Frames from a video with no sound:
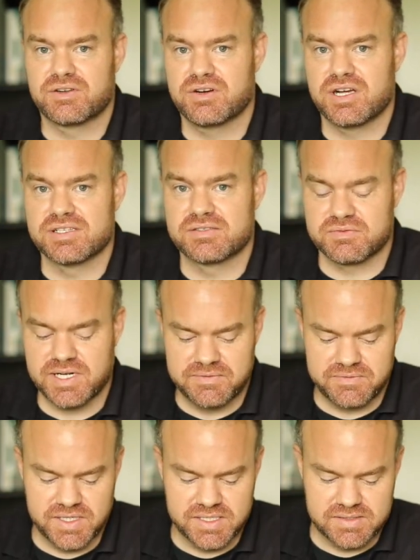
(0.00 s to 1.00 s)

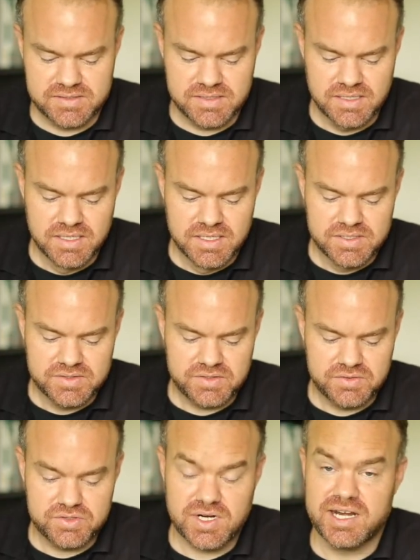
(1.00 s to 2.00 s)
cross-referenced
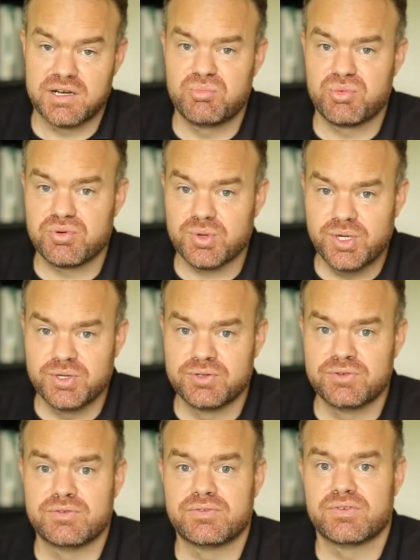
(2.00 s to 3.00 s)
to try to
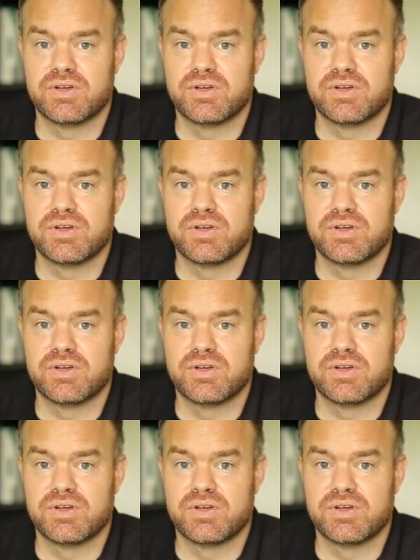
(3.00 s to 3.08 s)
prove